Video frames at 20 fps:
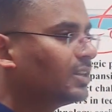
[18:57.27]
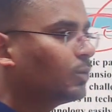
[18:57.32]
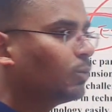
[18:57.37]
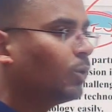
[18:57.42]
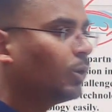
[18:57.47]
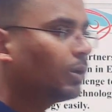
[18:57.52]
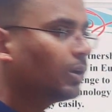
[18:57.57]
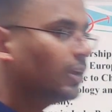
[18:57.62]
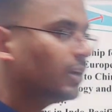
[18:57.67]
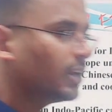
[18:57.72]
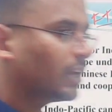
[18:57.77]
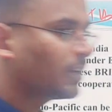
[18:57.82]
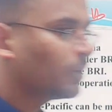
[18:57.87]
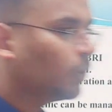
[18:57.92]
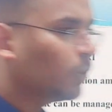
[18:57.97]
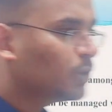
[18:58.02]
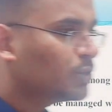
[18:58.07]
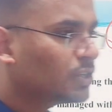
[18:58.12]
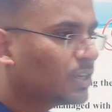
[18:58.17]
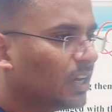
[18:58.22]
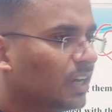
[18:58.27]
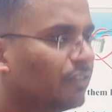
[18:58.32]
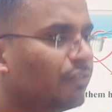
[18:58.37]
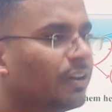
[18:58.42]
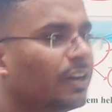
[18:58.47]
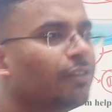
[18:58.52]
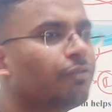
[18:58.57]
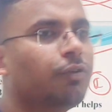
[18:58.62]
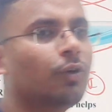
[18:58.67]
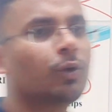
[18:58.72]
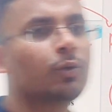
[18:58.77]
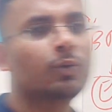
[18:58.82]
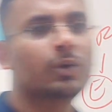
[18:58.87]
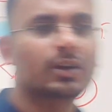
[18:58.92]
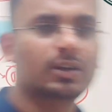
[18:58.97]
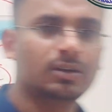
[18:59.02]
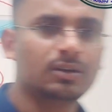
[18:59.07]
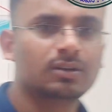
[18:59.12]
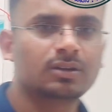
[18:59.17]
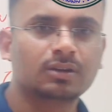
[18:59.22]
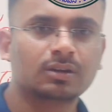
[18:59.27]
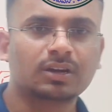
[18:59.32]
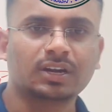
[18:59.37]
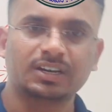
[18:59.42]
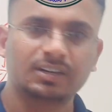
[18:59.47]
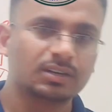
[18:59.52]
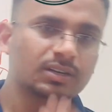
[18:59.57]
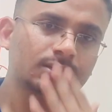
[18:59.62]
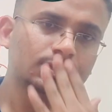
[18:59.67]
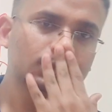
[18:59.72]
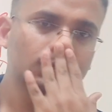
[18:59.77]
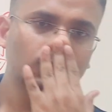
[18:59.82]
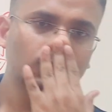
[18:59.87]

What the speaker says: are what technologically very forward countries.